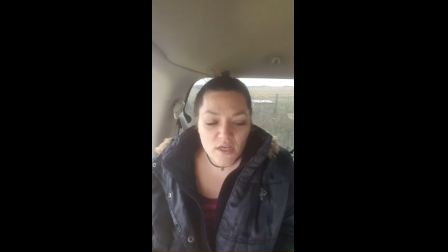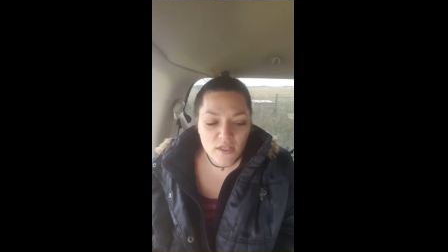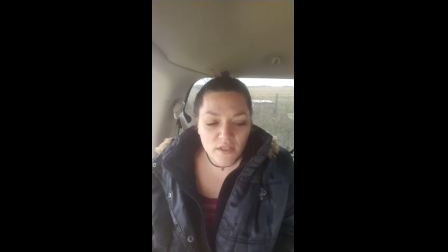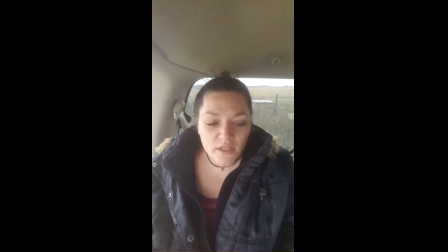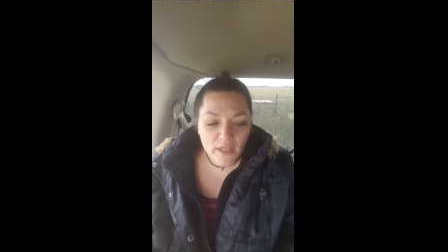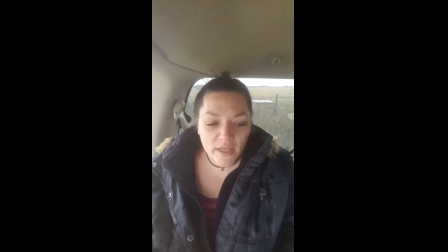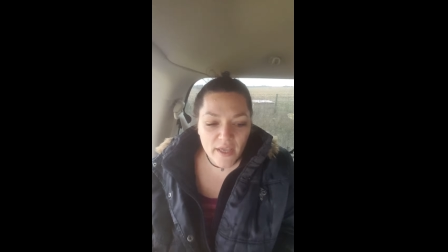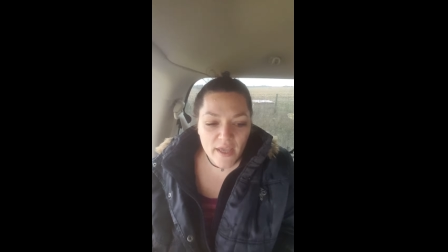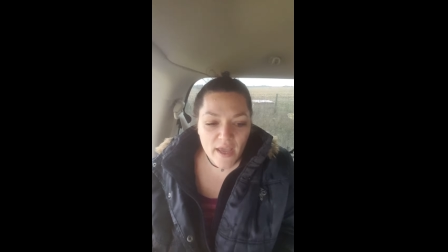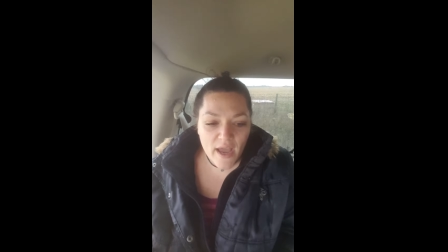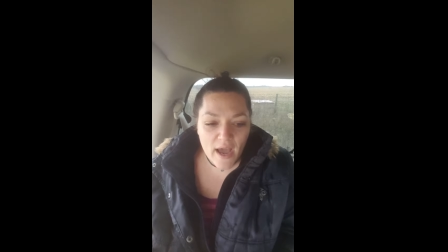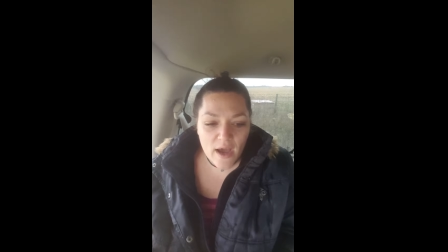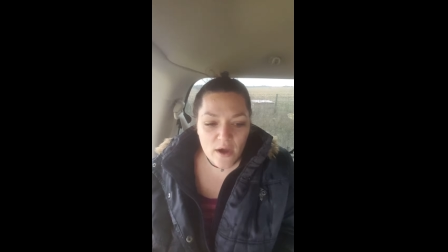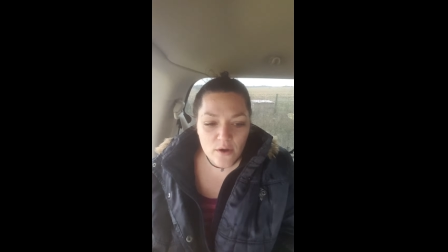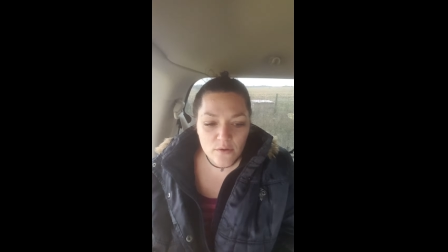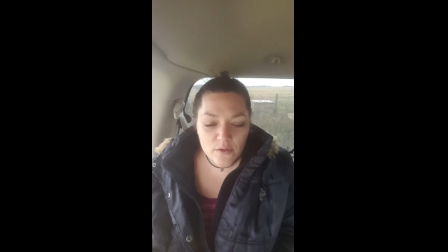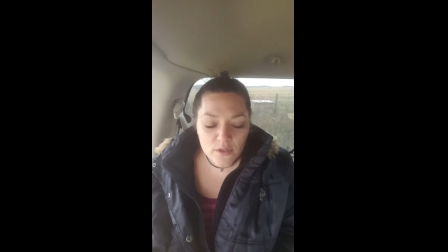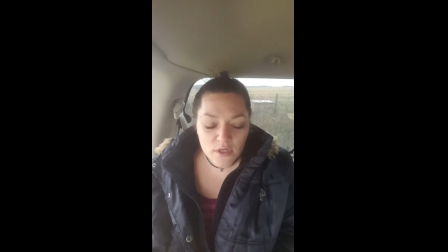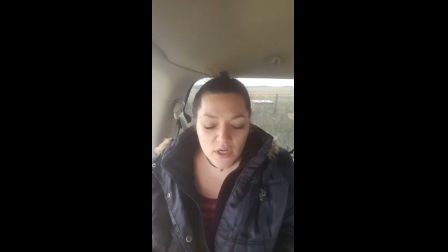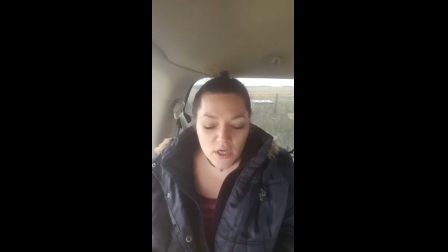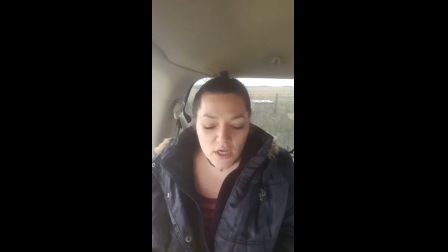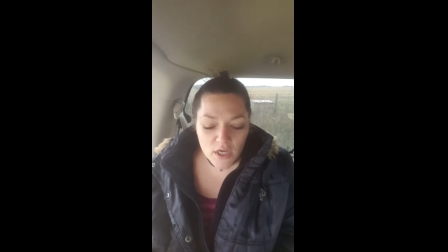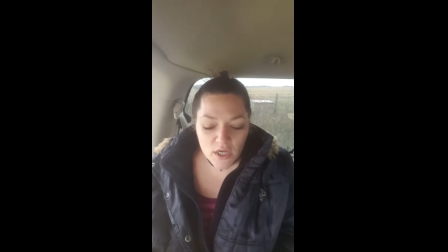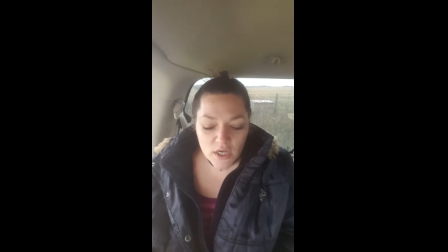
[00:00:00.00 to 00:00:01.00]
lay
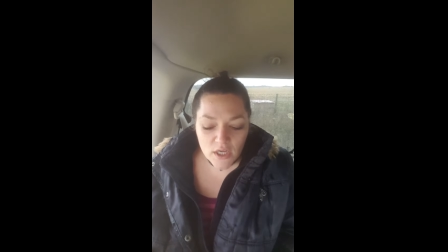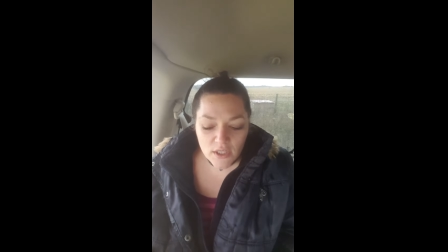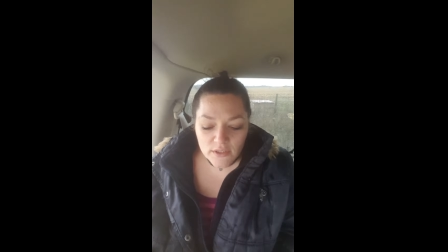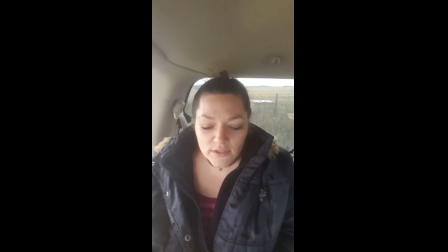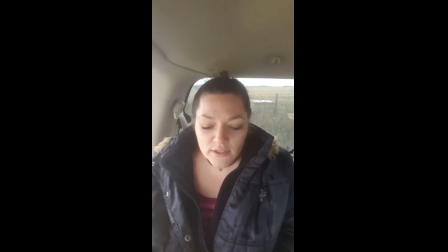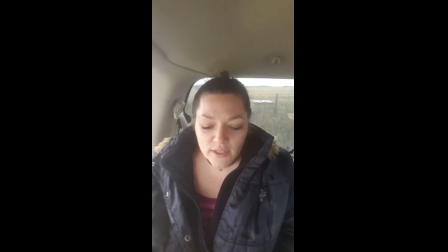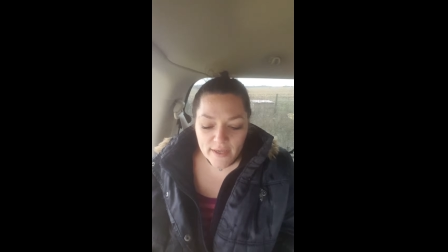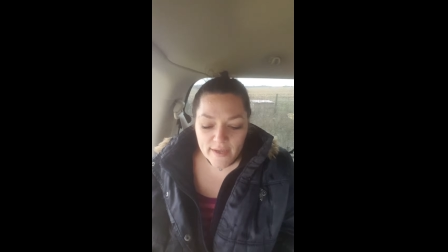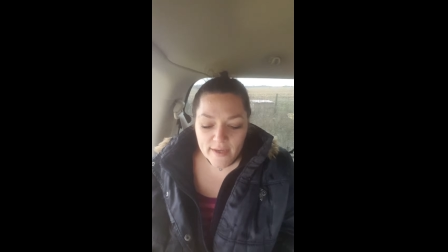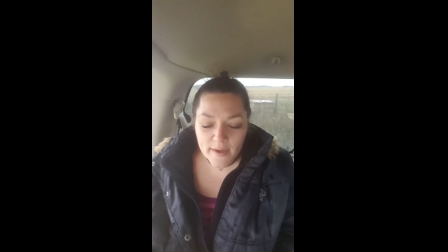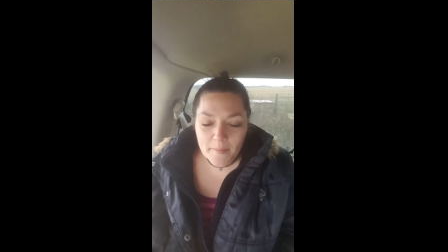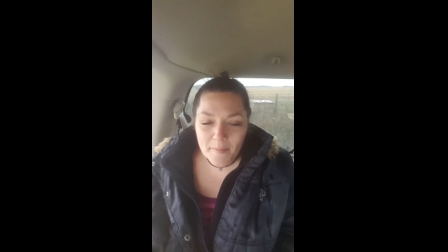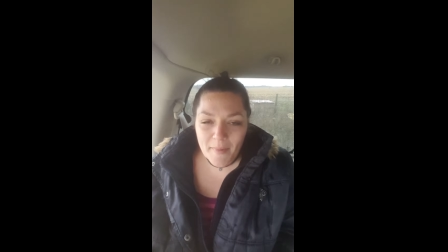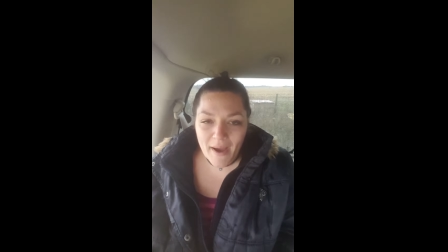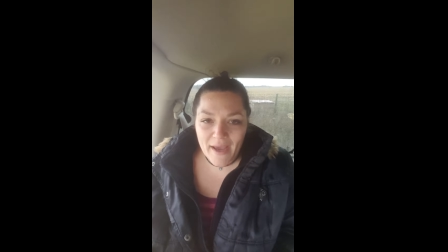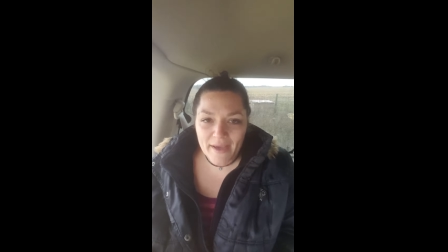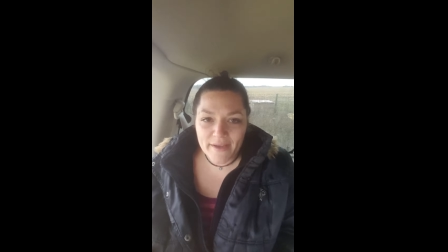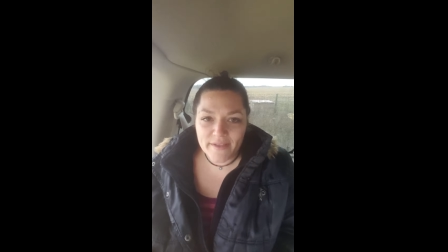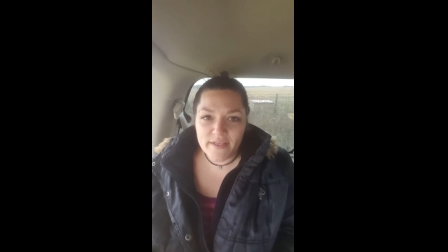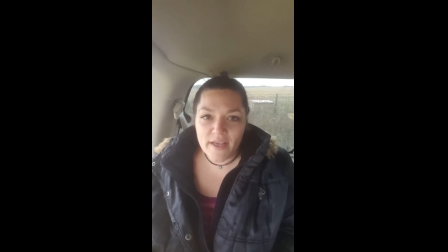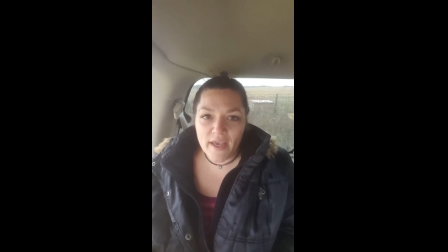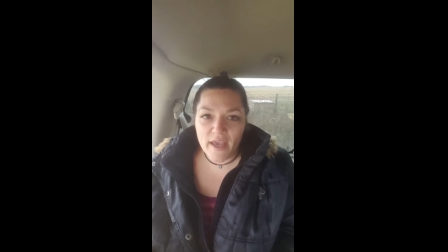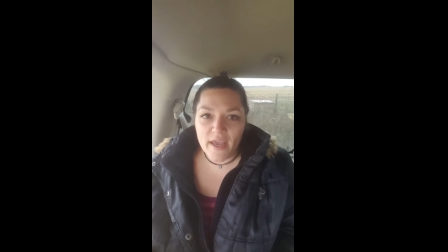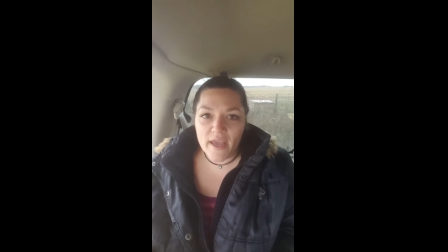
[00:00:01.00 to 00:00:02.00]
out like
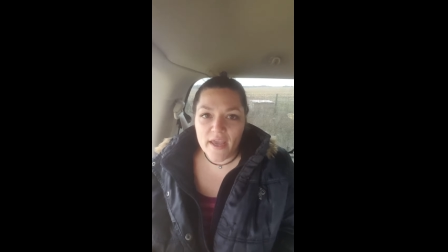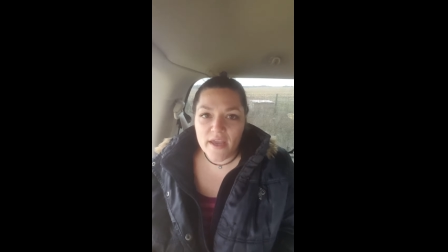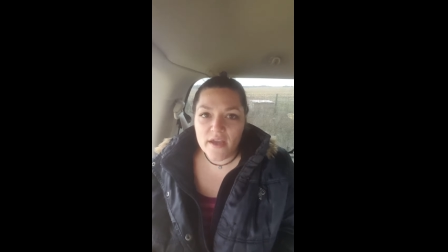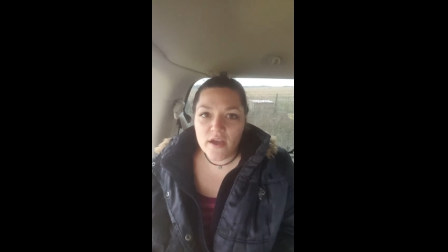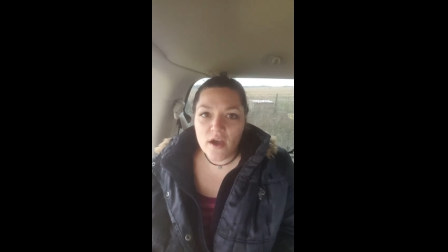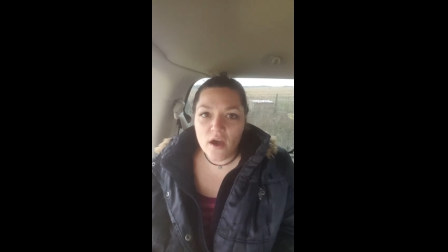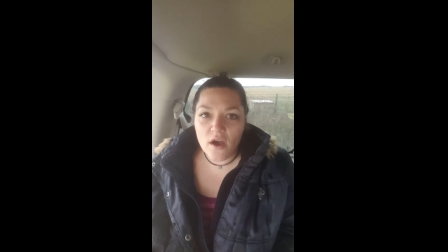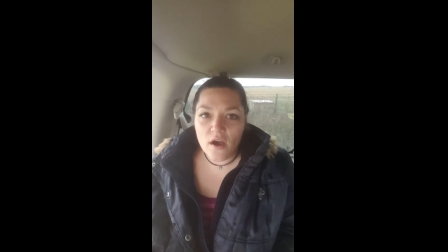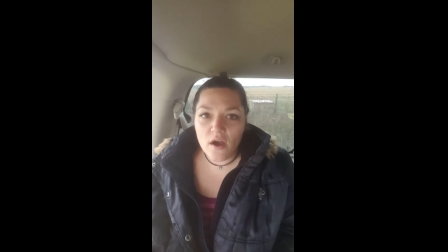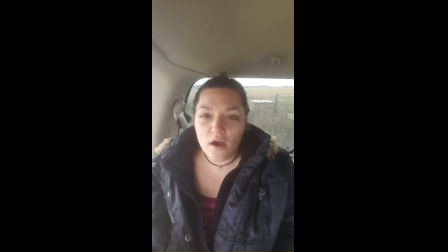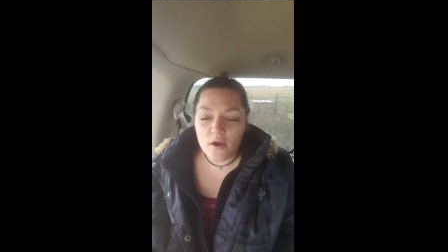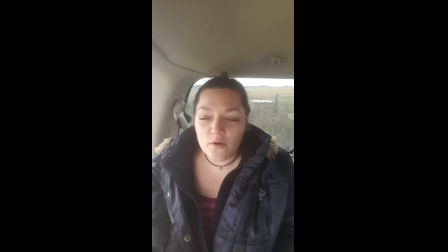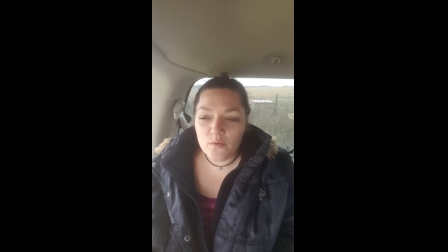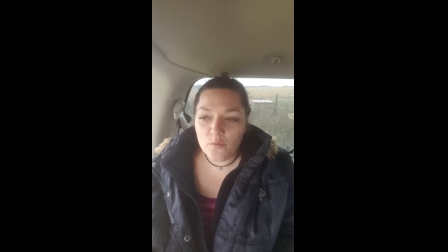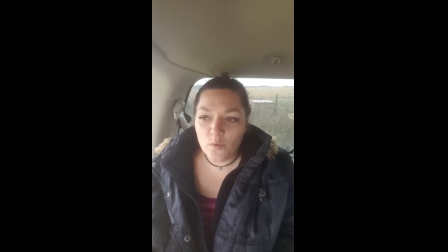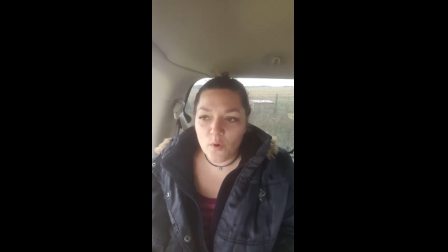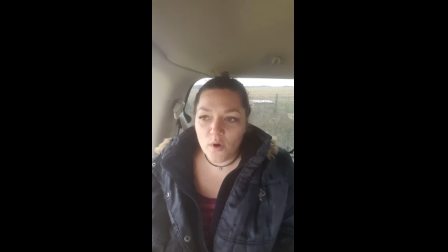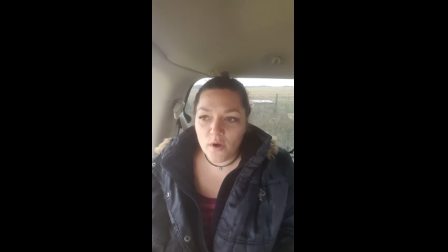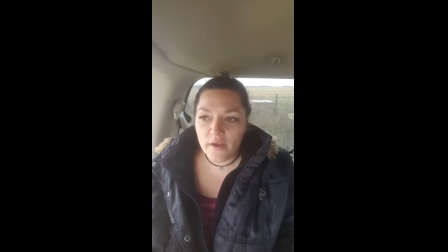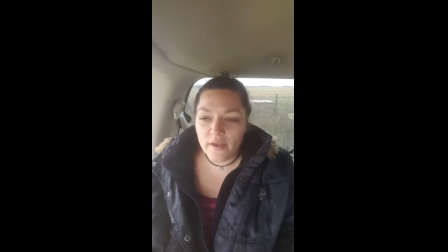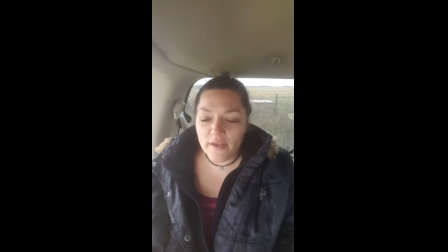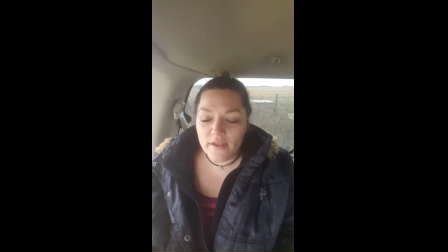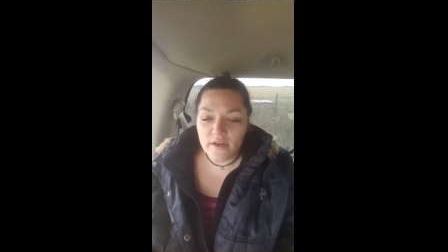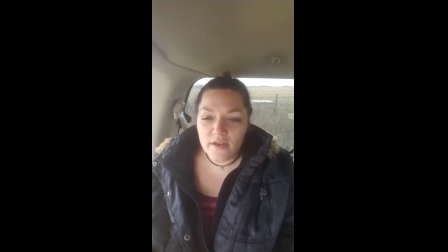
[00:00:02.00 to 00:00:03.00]
my take on
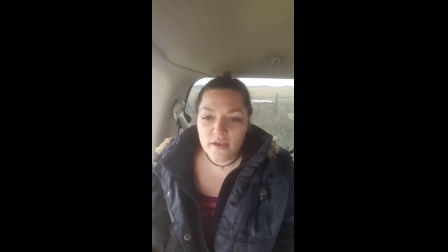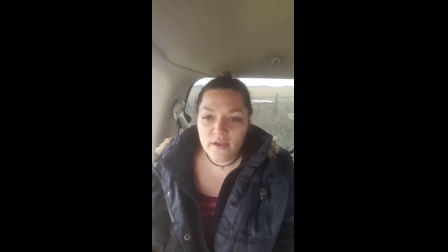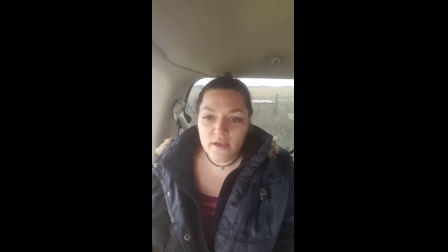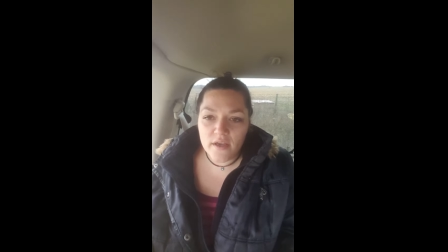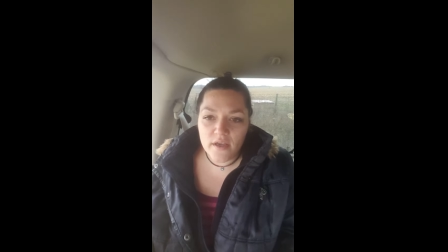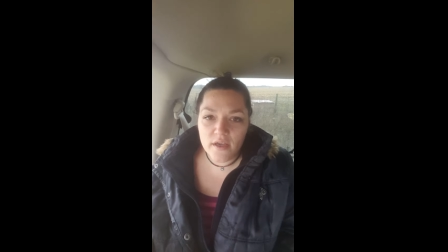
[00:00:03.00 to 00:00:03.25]
what